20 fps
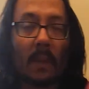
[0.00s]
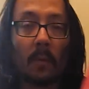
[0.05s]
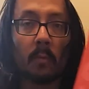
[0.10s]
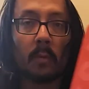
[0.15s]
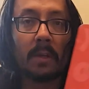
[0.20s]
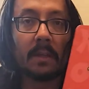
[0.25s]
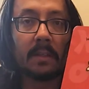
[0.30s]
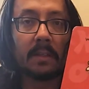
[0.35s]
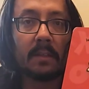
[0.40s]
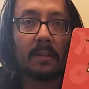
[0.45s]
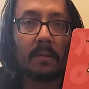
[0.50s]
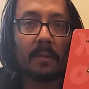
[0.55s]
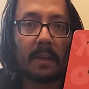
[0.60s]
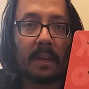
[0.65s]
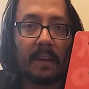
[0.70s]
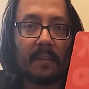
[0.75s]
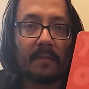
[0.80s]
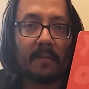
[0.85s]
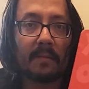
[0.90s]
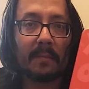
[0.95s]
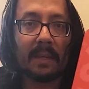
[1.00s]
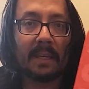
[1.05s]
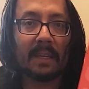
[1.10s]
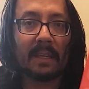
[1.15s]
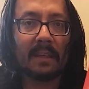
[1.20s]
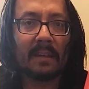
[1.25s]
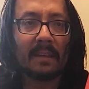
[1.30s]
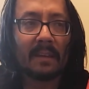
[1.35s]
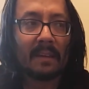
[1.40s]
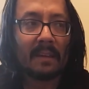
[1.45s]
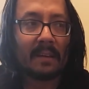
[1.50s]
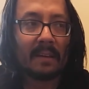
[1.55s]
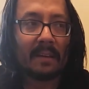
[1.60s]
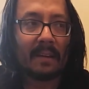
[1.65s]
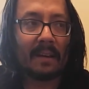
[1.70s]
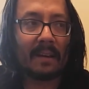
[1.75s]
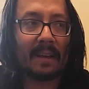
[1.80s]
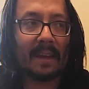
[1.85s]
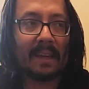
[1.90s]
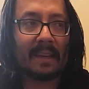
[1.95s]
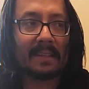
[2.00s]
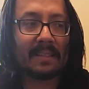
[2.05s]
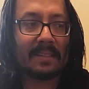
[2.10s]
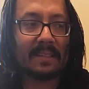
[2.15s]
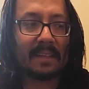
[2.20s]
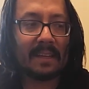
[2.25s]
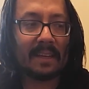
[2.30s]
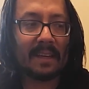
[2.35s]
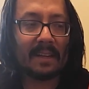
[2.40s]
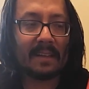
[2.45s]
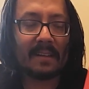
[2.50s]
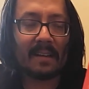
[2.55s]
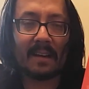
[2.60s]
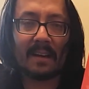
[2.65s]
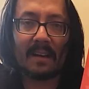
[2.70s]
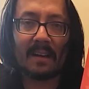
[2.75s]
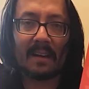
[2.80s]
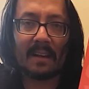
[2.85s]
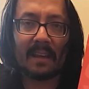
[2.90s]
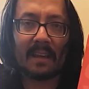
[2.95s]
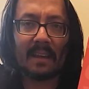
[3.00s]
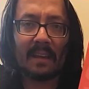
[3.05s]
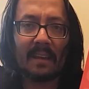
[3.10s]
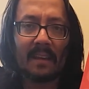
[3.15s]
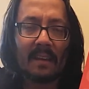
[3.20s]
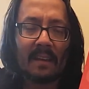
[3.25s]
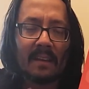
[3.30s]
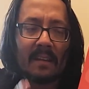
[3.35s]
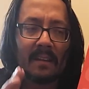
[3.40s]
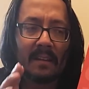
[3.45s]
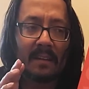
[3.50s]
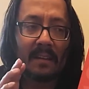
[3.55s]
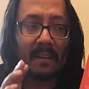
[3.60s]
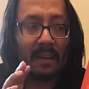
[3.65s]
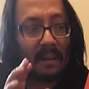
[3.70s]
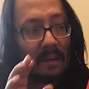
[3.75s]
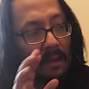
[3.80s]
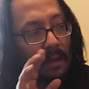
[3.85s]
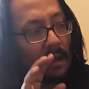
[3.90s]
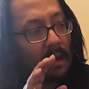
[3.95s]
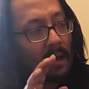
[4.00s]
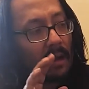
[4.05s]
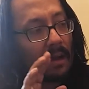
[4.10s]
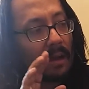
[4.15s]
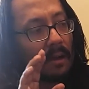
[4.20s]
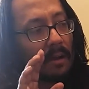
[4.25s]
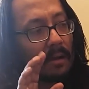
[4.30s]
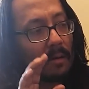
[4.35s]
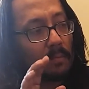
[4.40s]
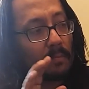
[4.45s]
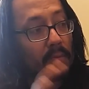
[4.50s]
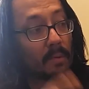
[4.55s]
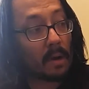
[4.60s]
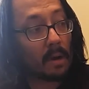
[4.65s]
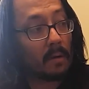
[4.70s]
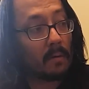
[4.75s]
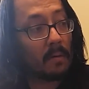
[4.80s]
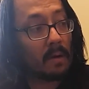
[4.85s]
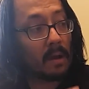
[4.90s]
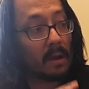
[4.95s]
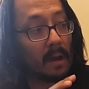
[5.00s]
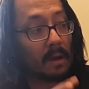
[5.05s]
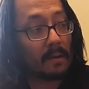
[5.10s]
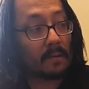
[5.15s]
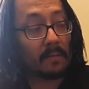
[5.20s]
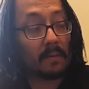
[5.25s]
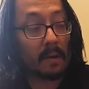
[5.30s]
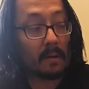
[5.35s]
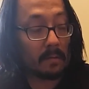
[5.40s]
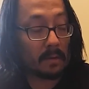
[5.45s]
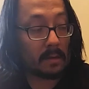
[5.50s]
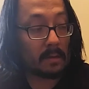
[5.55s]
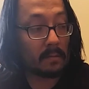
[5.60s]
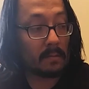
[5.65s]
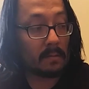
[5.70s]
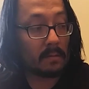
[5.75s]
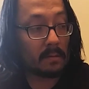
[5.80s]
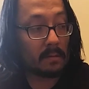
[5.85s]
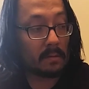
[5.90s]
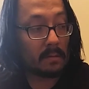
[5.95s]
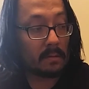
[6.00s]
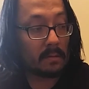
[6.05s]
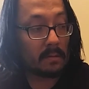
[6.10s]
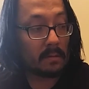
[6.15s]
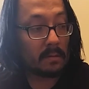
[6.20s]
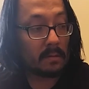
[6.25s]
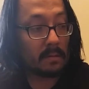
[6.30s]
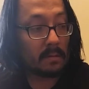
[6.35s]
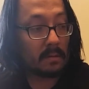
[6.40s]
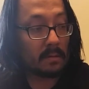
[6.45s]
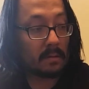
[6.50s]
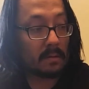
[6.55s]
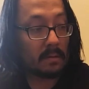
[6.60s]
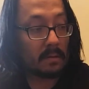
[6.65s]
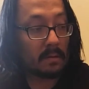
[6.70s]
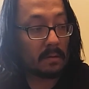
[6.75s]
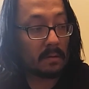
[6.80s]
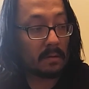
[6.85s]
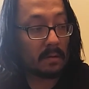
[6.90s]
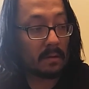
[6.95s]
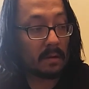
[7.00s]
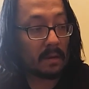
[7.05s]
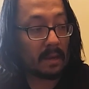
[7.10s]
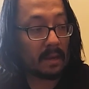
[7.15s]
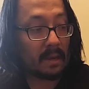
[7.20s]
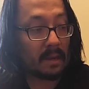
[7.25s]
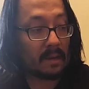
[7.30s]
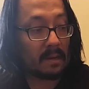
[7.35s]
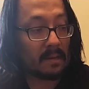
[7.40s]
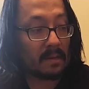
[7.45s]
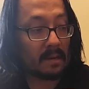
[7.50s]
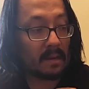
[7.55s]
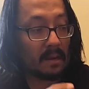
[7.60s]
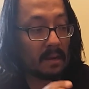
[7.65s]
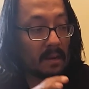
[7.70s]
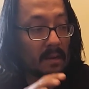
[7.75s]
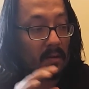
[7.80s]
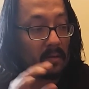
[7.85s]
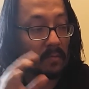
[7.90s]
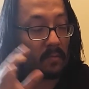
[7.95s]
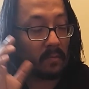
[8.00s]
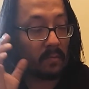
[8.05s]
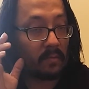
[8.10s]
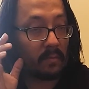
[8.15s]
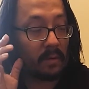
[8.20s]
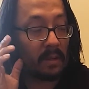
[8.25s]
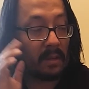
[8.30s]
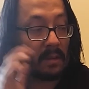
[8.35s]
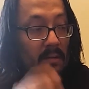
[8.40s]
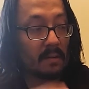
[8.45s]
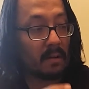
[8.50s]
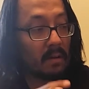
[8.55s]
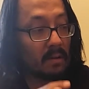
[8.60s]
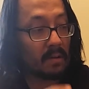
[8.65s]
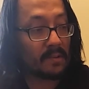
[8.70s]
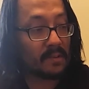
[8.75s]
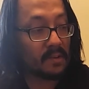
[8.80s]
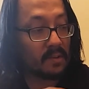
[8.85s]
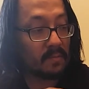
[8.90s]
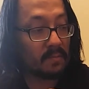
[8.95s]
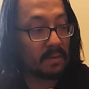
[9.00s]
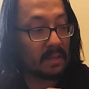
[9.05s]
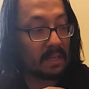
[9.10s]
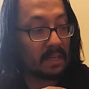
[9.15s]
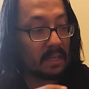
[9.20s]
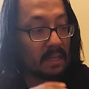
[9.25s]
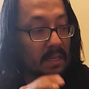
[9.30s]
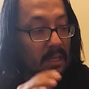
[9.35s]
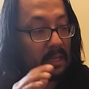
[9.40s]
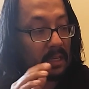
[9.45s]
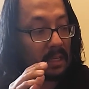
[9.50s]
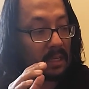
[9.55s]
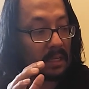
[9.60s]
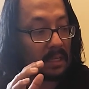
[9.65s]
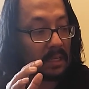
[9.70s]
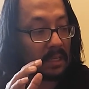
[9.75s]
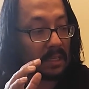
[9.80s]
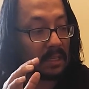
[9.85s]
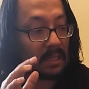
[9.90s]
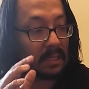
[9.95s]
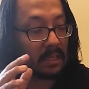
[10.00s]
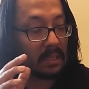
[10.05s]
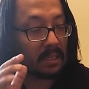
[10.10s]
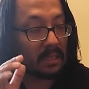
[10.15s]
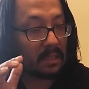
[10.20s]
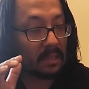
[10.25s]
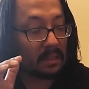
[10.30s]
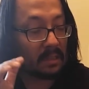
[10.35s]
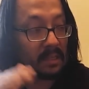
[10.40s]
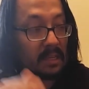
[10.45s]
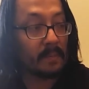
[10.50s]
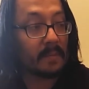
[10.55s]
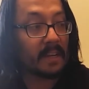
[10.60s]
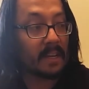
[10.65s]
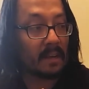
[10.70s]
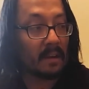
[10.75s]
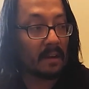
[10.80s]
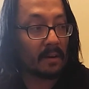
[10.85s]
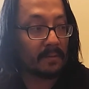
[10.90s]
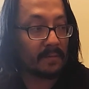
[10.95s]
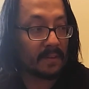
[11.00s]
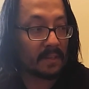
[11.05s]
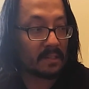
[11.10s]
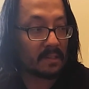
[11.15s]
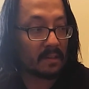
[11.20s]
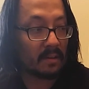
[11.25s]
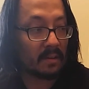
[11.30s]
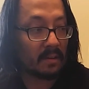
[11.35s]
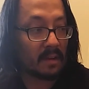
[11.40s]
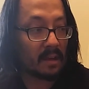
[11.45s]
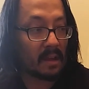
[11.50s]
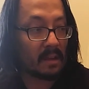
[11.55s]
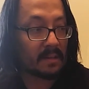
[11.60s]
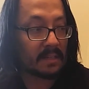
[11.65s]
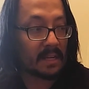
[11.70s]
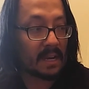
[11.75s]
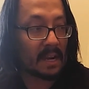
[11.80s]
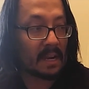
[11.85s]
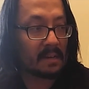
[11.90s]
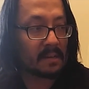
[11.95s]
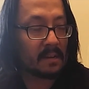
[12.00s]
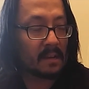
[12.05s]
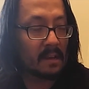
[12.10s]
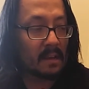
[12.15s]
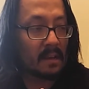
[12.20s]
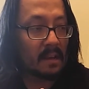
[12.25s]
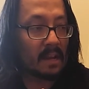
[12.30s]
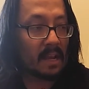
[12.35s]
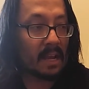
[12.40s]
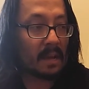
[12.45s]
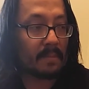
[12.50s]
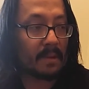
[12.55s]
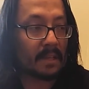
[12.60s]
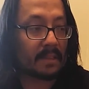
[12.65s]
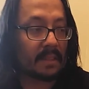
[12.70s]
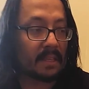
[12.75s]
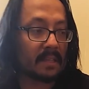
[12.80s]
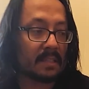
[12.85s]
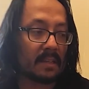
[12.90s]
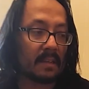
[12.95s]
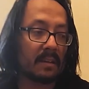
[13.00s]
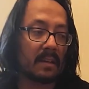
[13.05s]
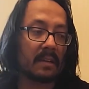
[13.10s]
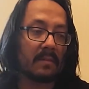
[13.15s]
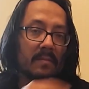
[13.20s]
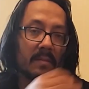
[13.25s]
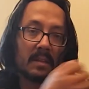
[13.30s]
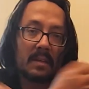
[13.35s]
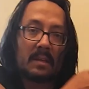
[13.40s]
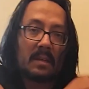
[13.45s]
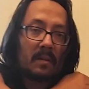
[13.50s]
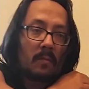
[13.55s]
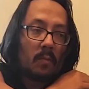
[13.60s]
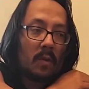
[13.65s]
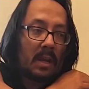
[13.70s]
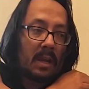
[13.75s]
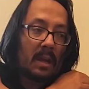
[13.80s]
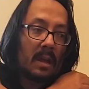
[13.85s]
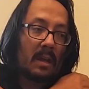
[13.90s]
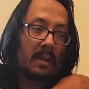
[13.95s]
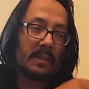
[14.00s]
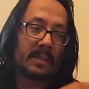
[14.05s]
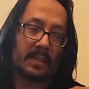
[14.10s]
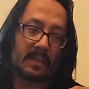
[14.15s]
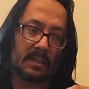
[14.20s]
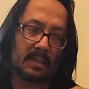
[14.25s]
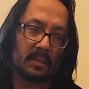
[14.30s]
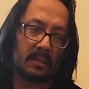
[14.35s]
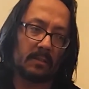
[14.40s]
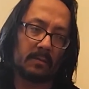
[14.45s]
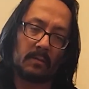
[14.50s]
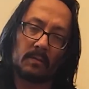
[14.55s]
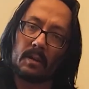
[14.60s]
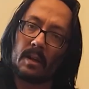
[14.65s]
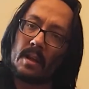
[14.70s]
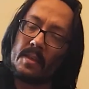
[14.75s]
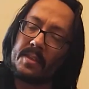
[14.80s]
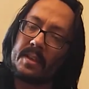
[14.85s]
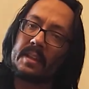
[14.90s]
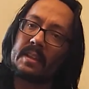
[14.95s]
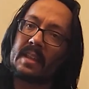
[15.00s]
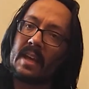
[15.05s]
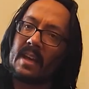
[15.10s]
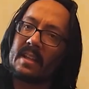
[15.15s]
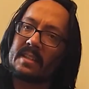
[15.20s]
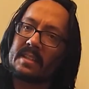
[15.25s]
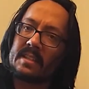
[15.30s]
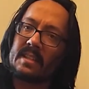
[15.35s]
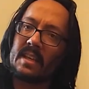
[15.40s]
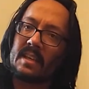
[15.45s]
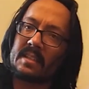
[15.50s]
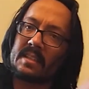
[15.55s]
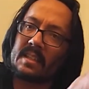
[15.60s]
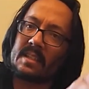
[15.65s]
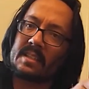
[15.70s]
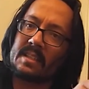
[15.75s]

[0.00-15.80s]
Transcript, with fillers: Will you give me a kissy and a huggy? Uh, bro, I don't know you. And uh, we all should be limiting our physical contact. How about this? I'll give you the uh, Wakanda salute. I think that's that's